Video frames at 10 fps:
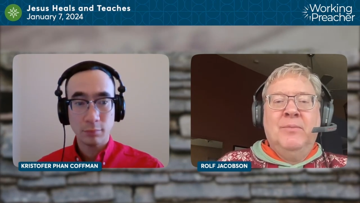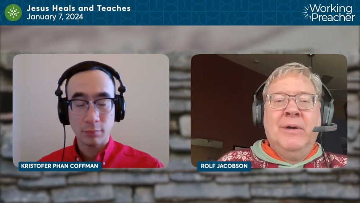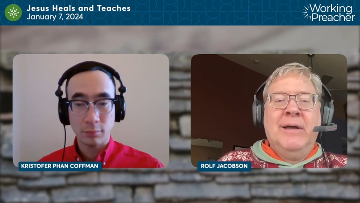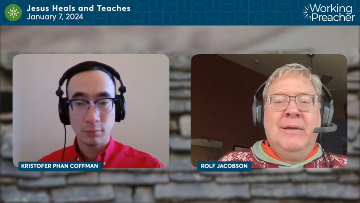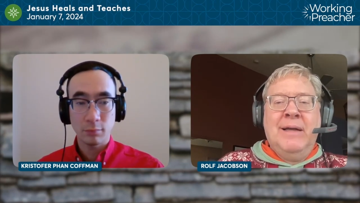
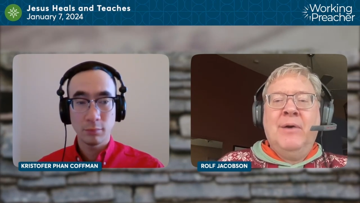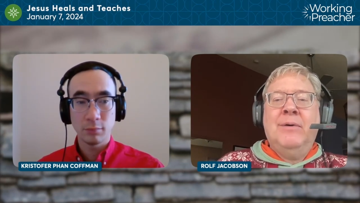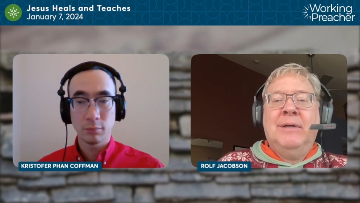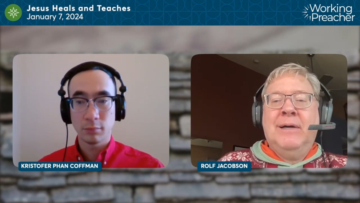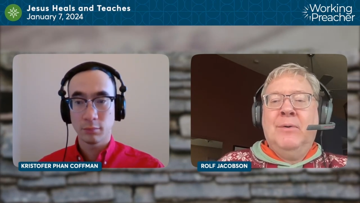Speaker 1: What
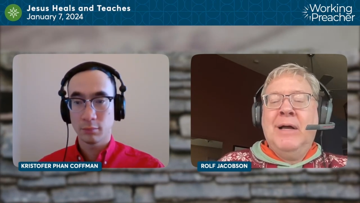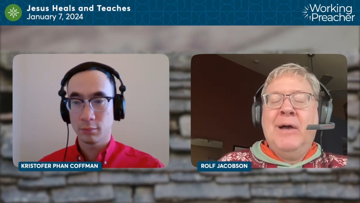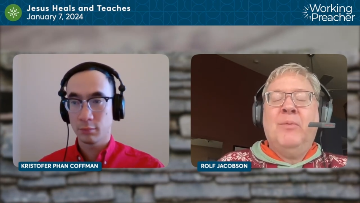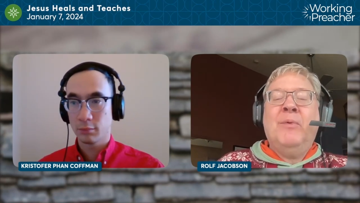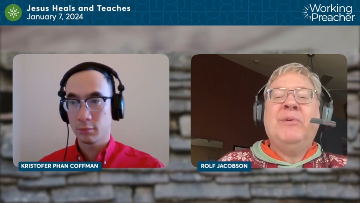
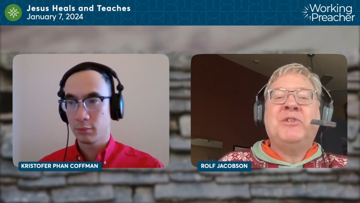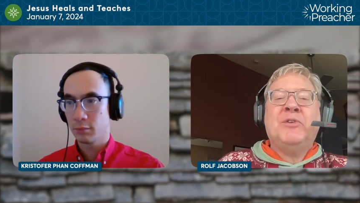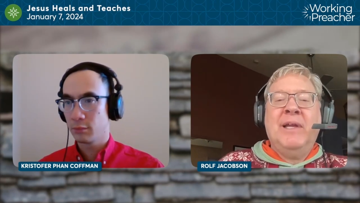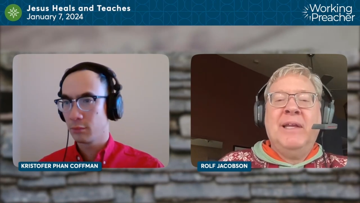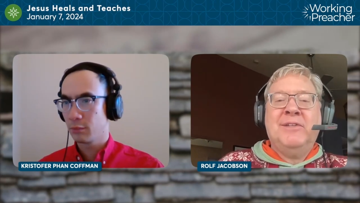would
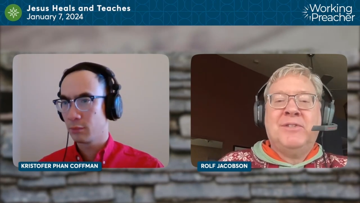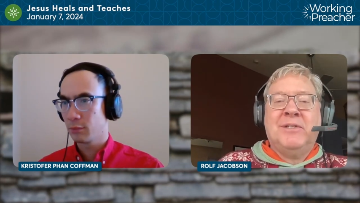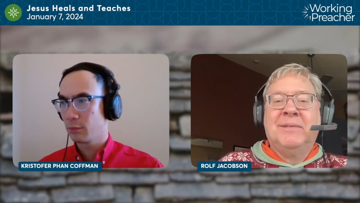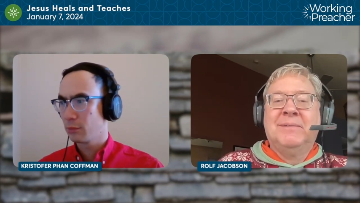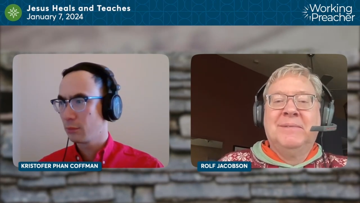your
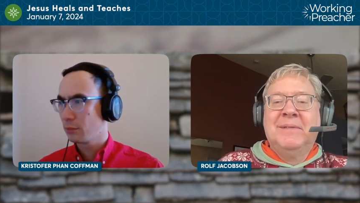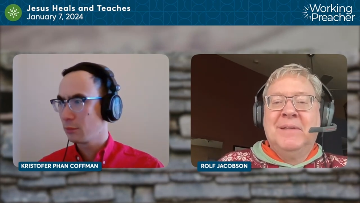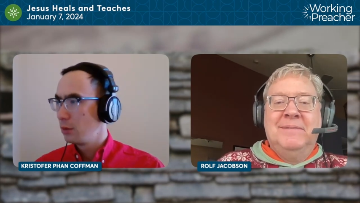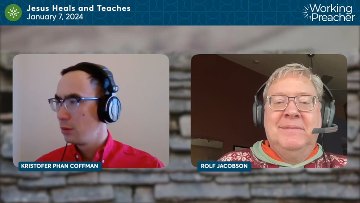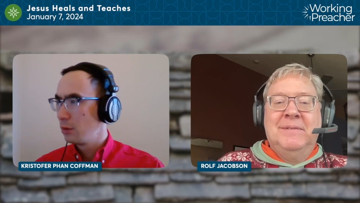answer?
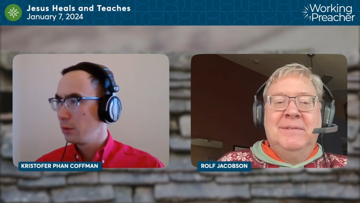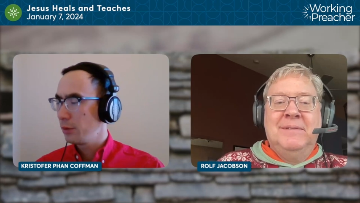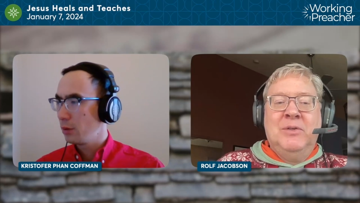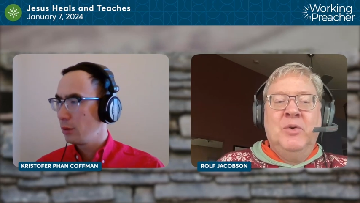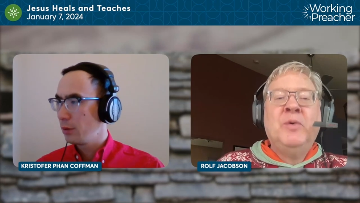
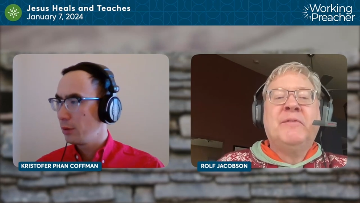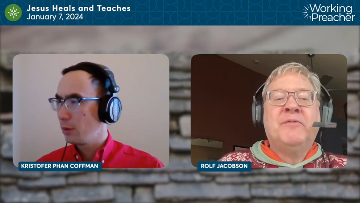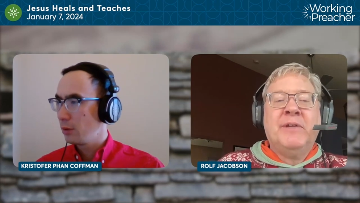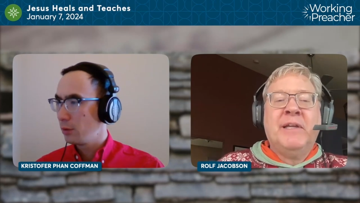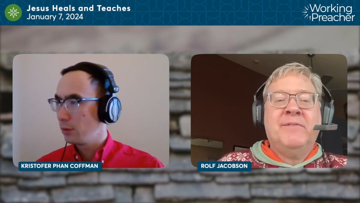Who can
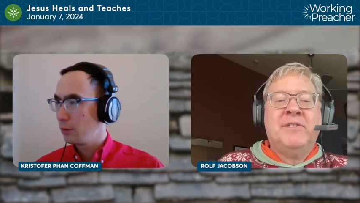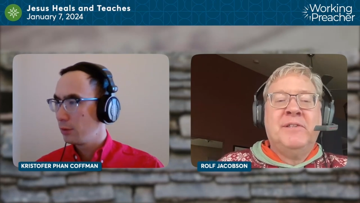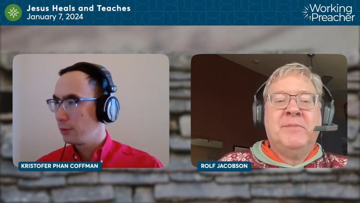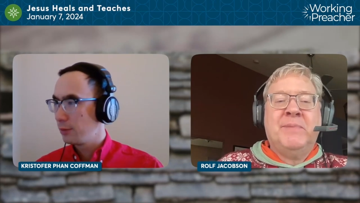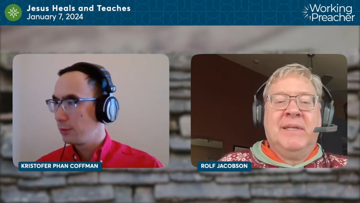forgive
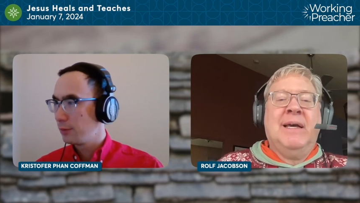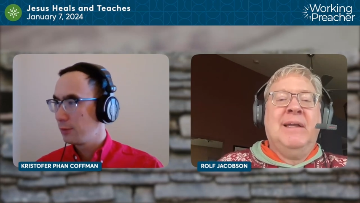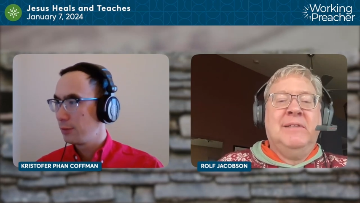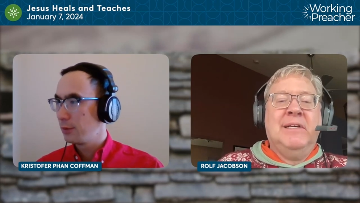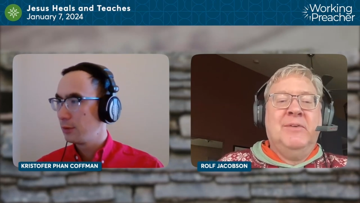sins but God
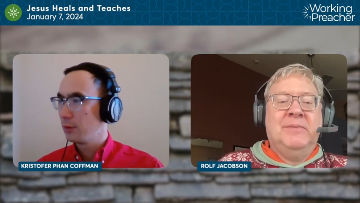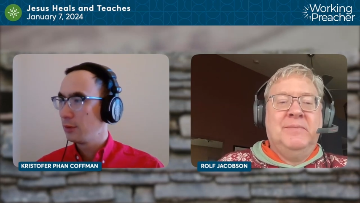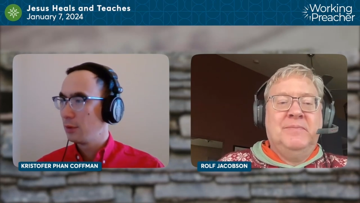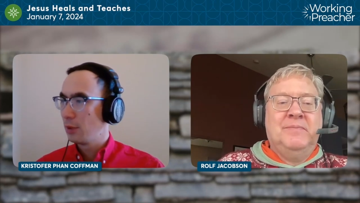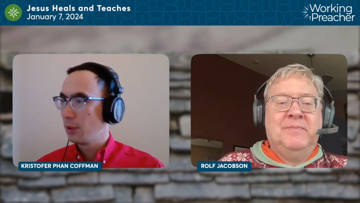alone?
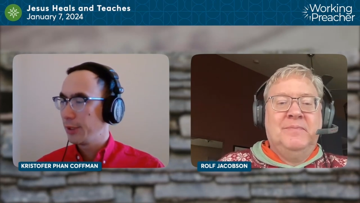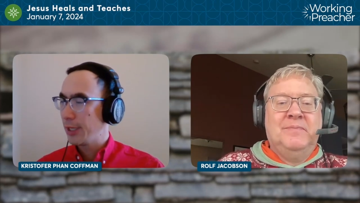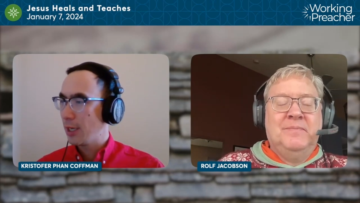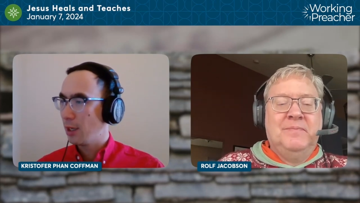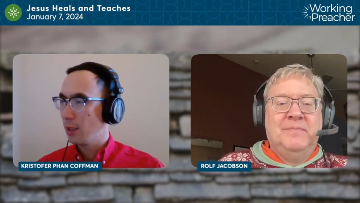
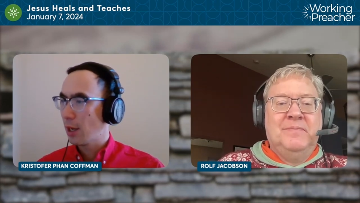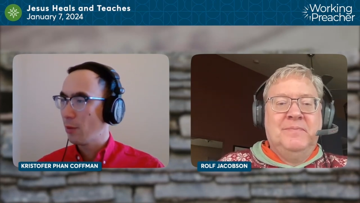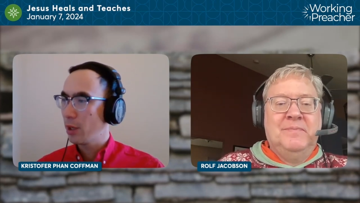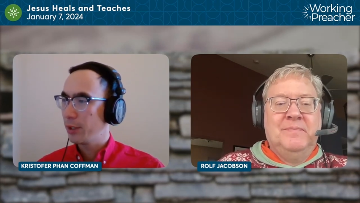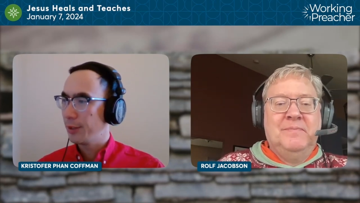
Speaker 2: Yeah,
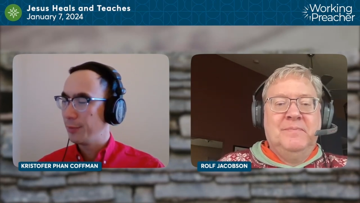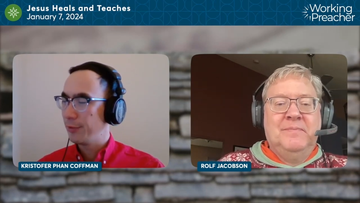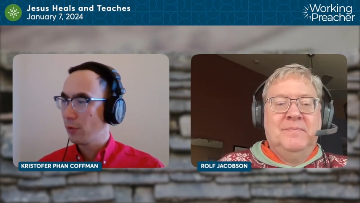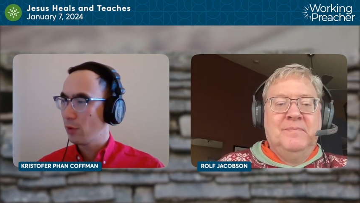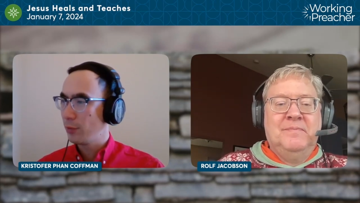
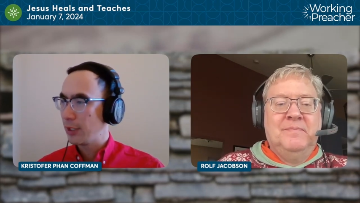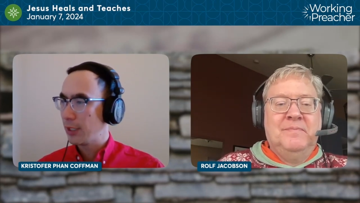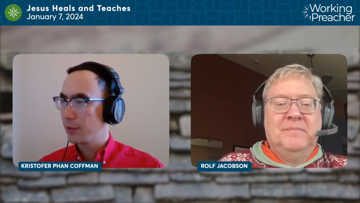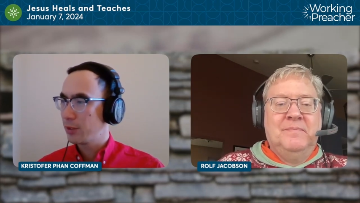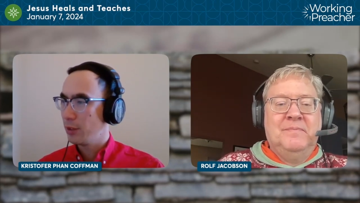before we
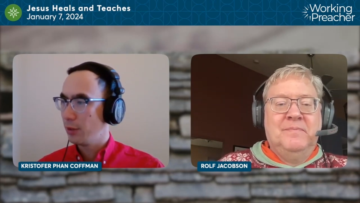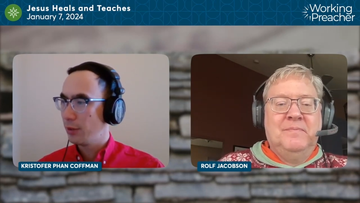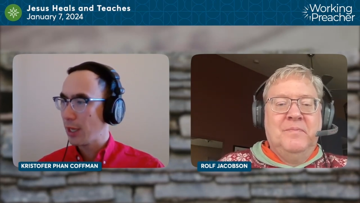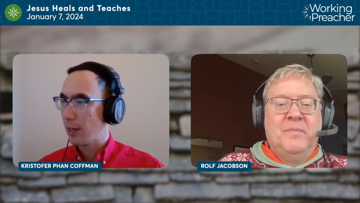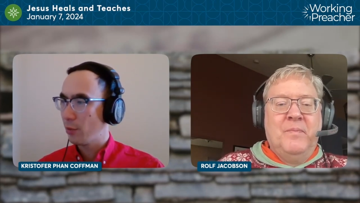get to
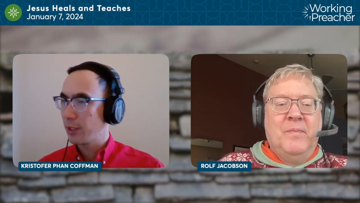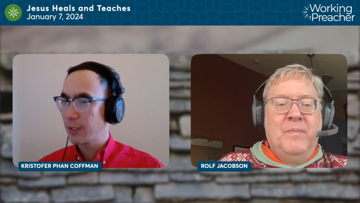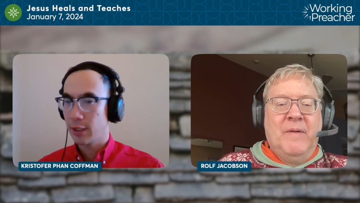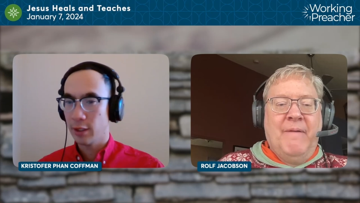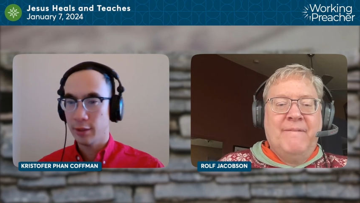that, I
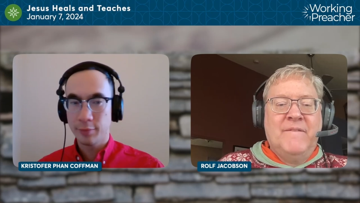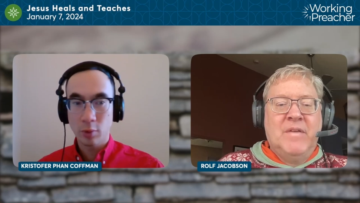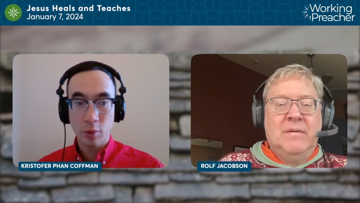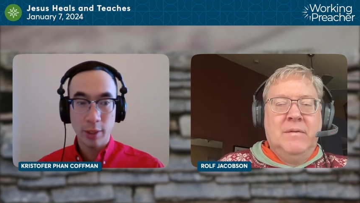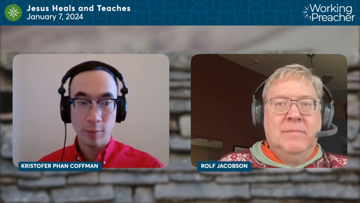want to take a
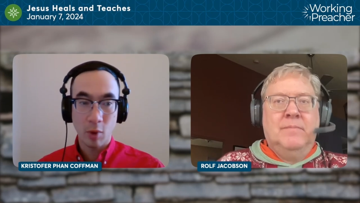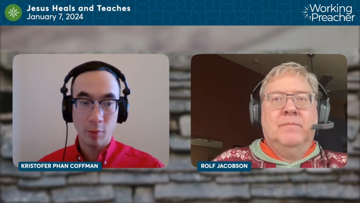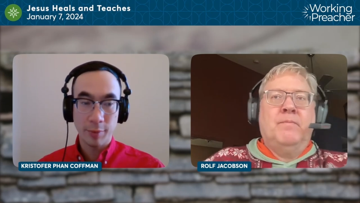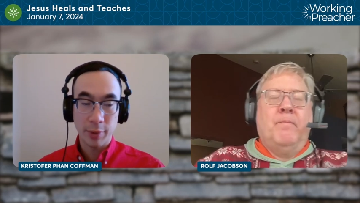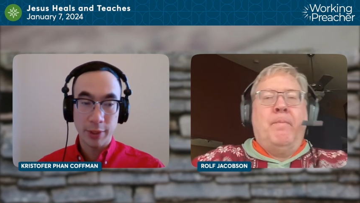quick
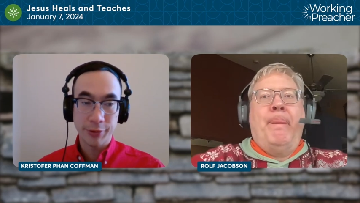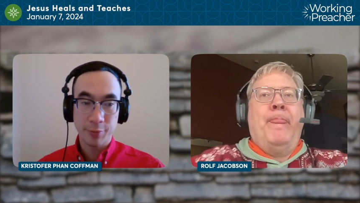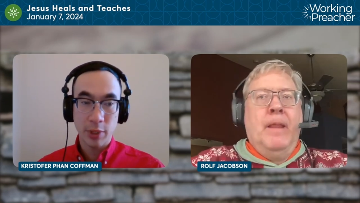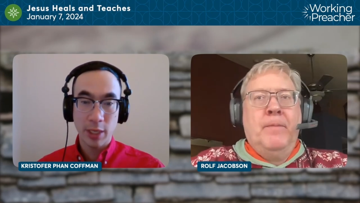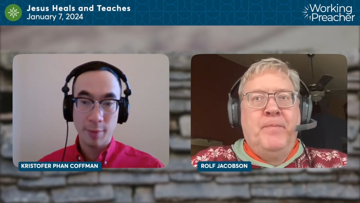moment because you
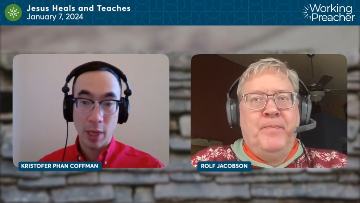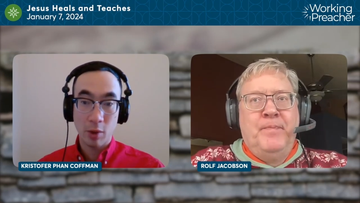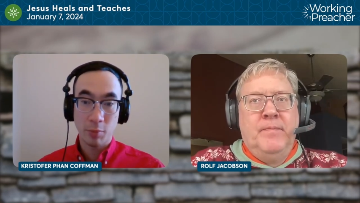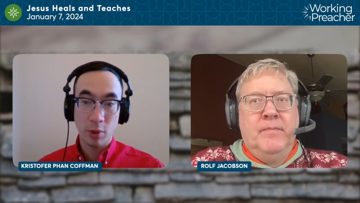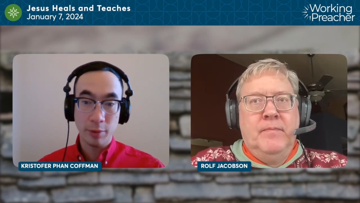bring up
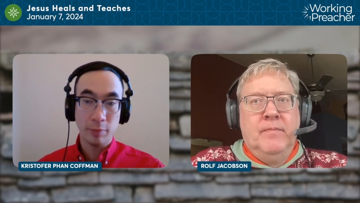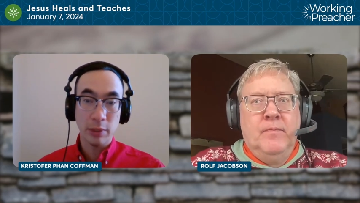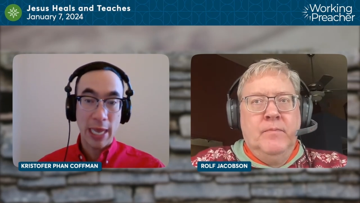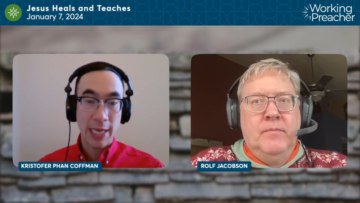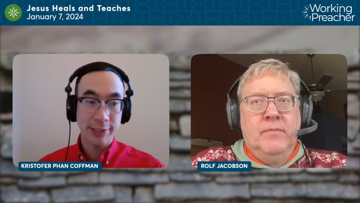how important
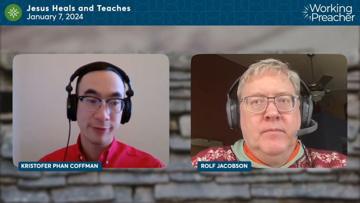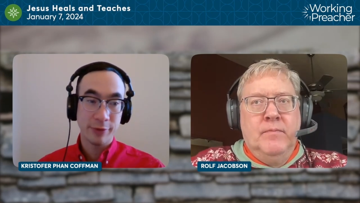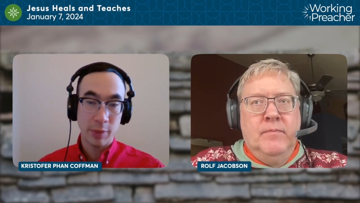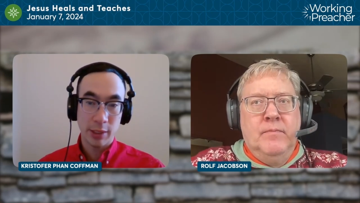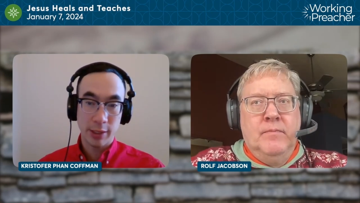
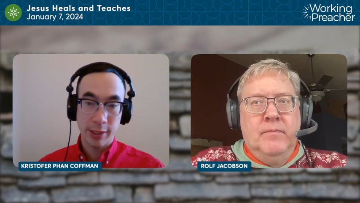blasphemy